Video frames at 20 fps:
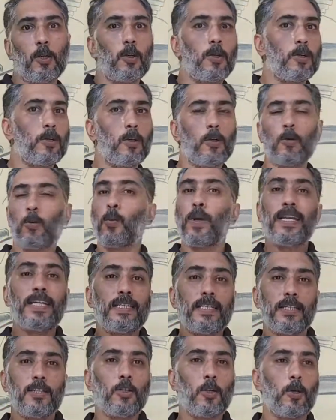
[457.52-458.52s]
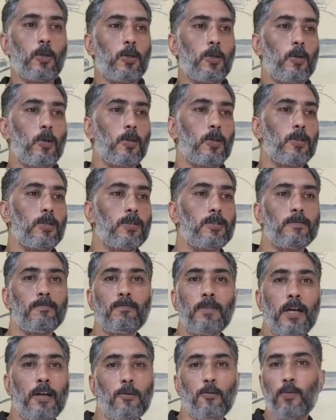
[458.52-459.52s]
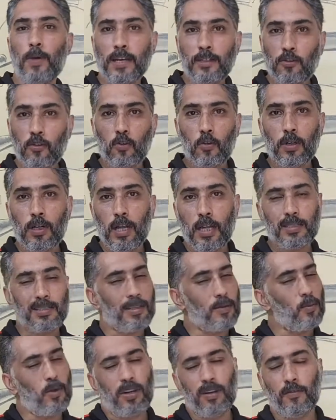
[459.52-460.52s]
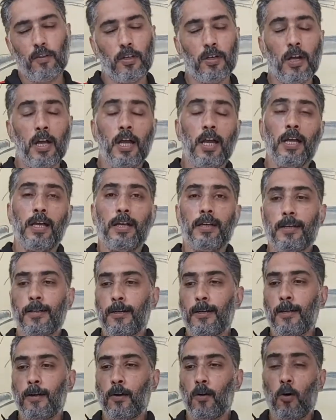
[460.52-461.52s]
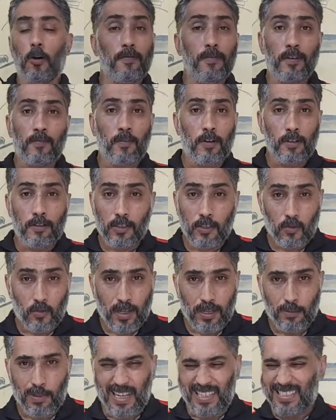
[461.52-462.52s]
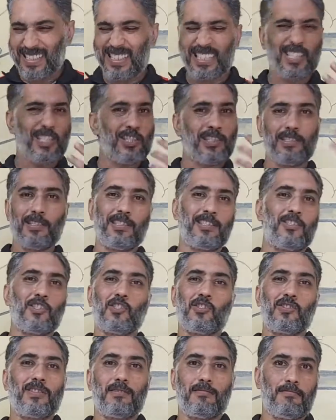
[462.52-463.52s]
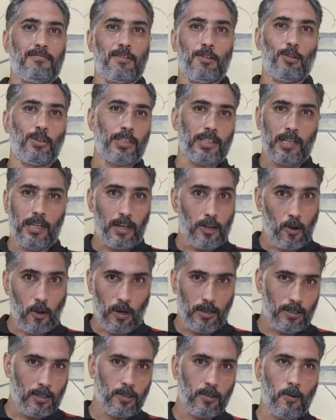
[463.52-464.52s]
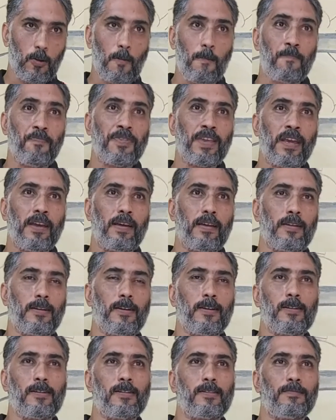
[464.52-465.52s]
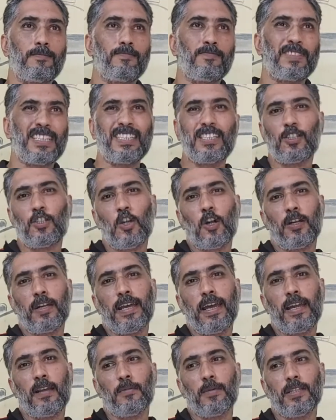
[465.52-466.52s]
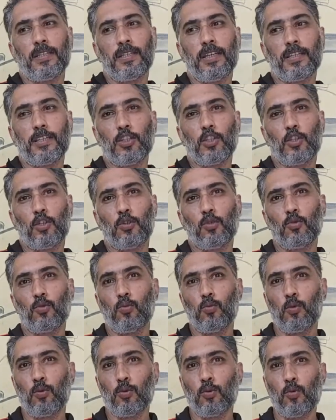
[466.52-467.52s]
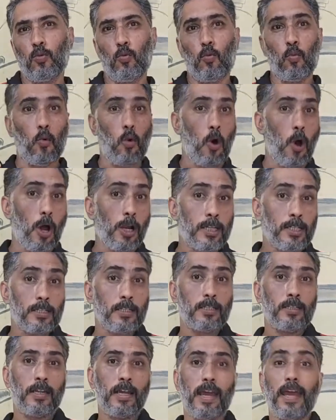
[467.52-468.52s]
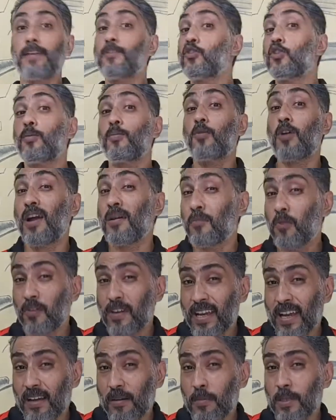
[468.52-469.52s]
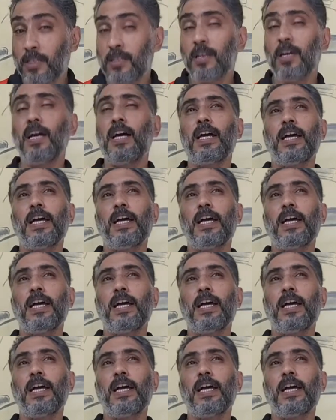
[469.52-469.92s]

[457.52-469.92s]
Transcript: or a vintage or a retro classic, whatever, or even one of the street bikes, it just looks a little odd. So it's not a helmet that you would want as your primary helmet.